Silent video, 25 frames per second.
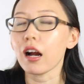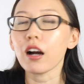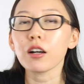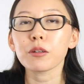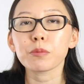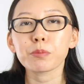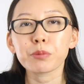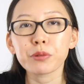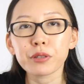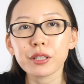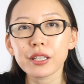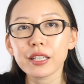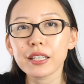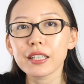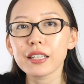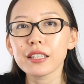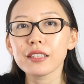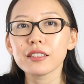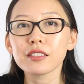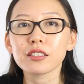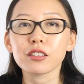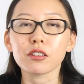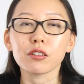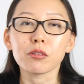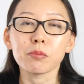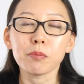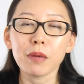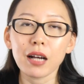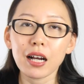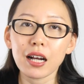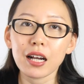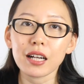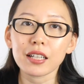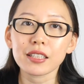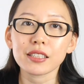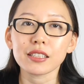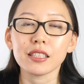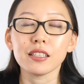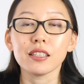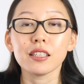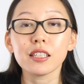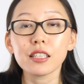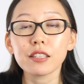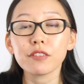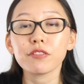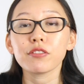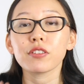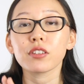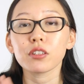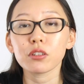art prints or mugs, and
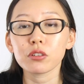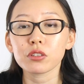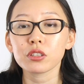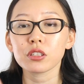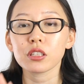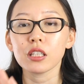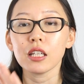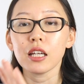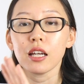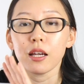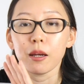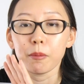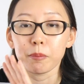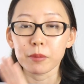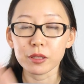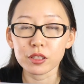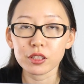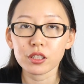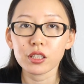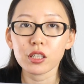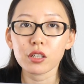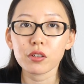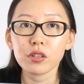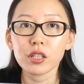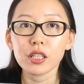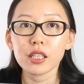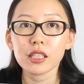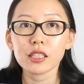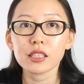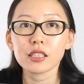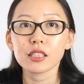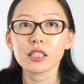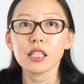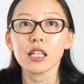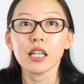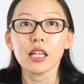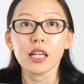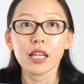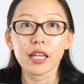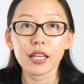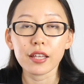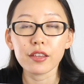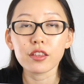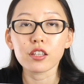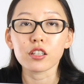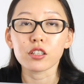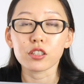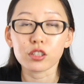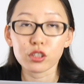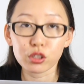leave those materials
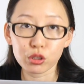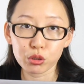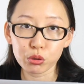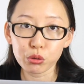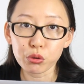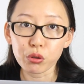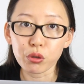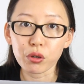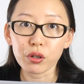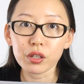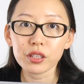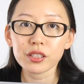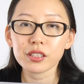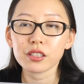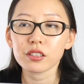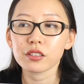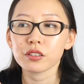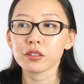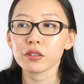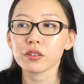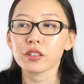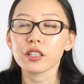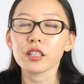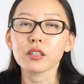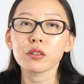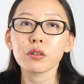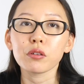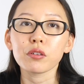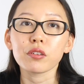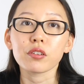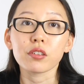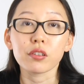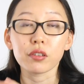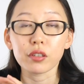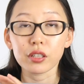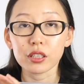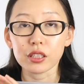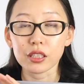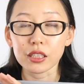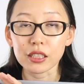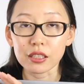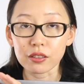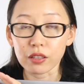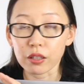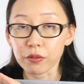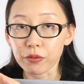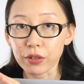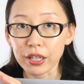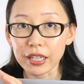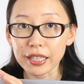in their stores so they don't throw it
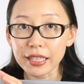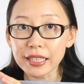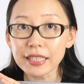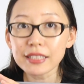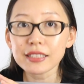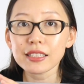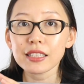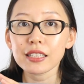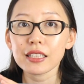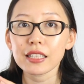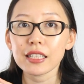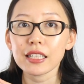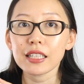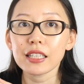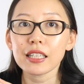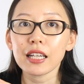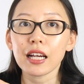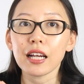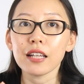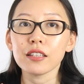away easily,